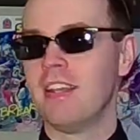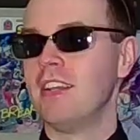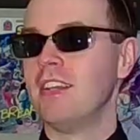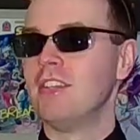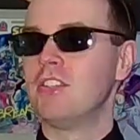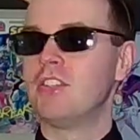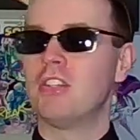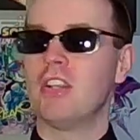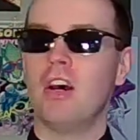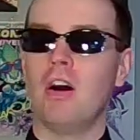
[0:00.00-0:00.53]

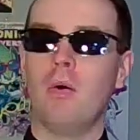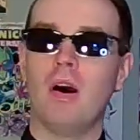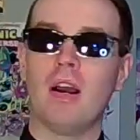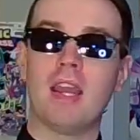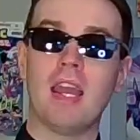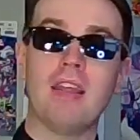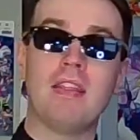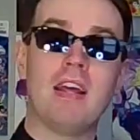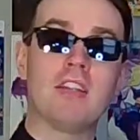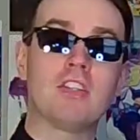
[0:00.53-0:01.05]
So
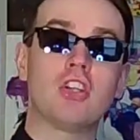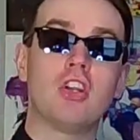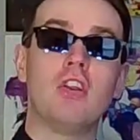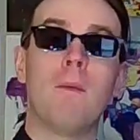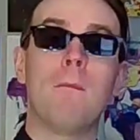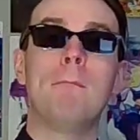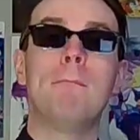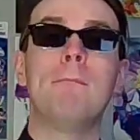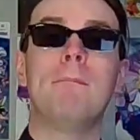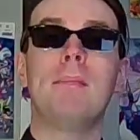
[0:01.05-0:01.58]
again, that's gonna
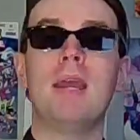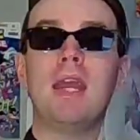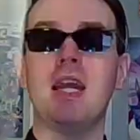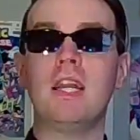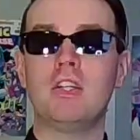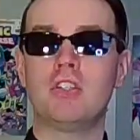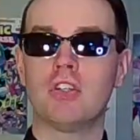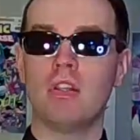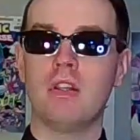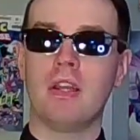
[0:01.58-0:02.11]

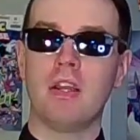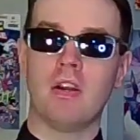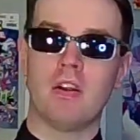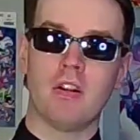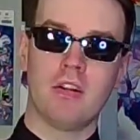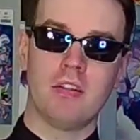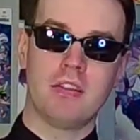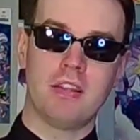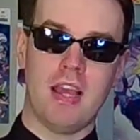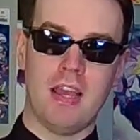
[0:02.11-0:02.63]
majorly
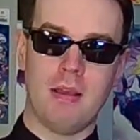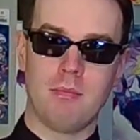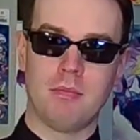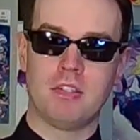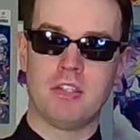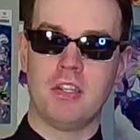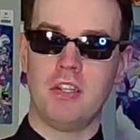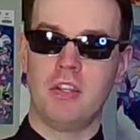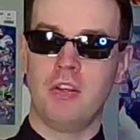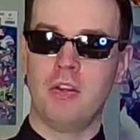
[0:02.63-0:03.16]
hurt the
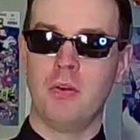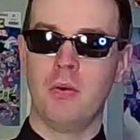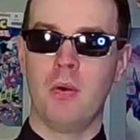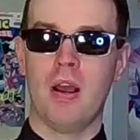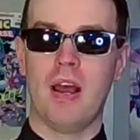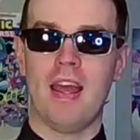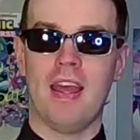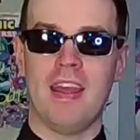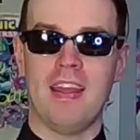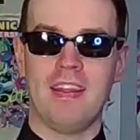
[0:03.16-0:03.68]
MCU
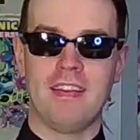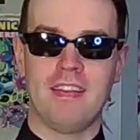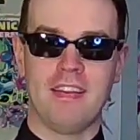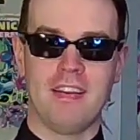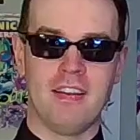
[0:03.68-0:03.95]
and